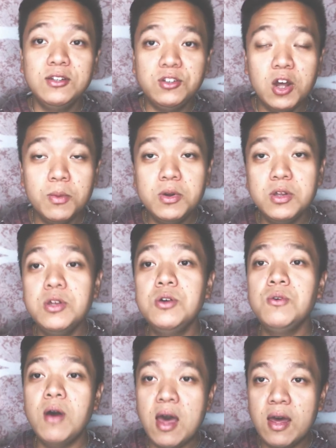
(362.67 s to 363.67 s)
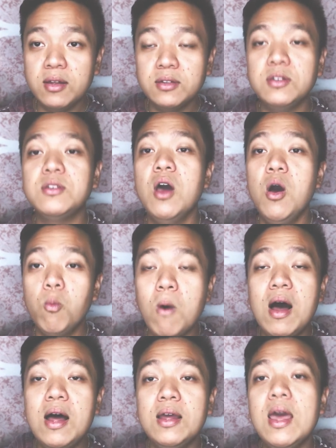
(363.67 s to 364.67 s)
W, X,
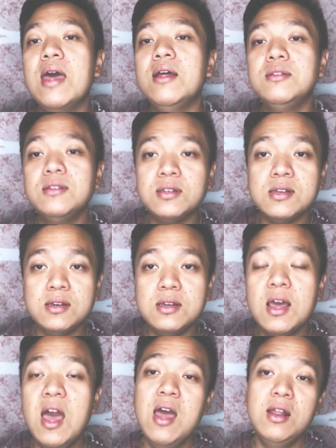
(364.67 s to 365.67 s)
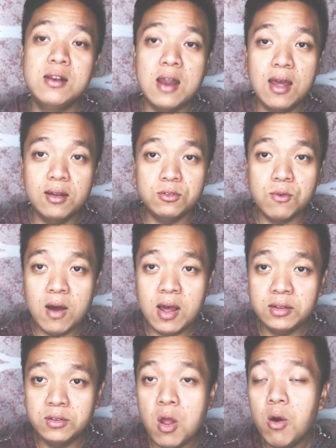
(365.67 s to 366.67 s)
Y, and Z. Now I
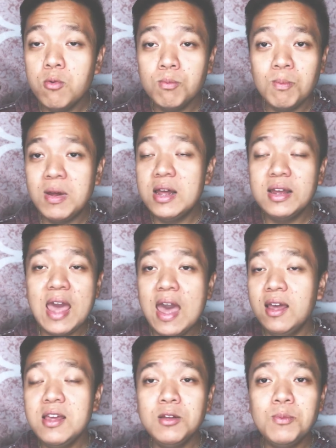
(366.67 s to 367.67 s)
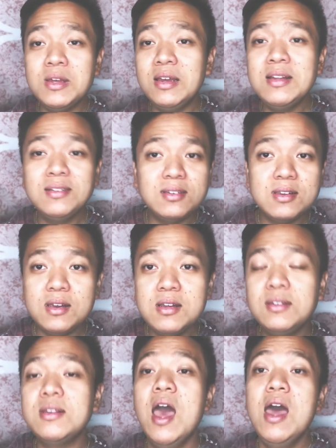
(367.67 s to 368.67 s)
know my ABCs.
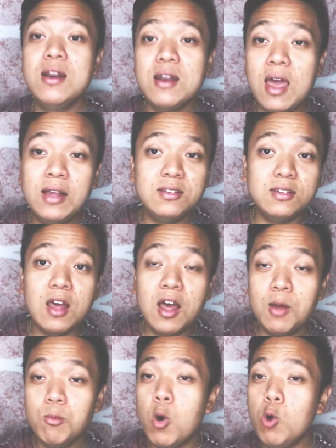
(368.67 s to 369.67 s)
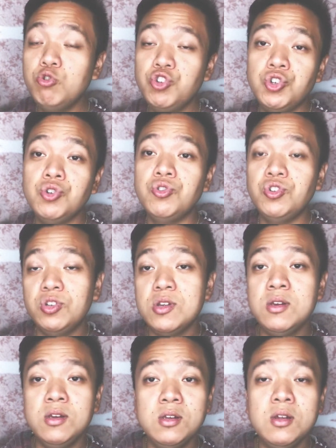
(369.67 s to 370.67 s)
Next time won't you
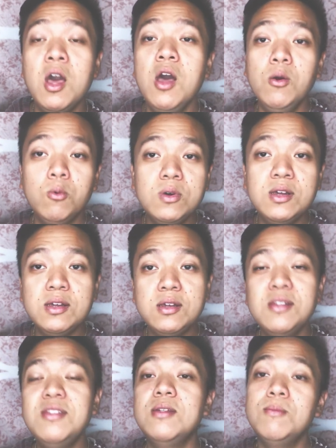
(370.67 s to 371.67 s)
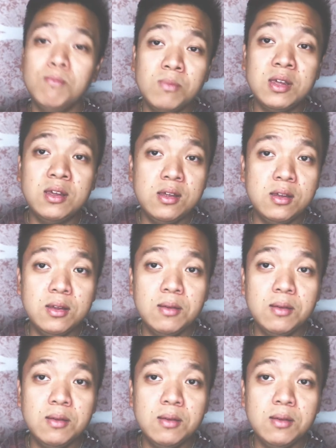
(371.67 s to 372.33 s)
sing with me?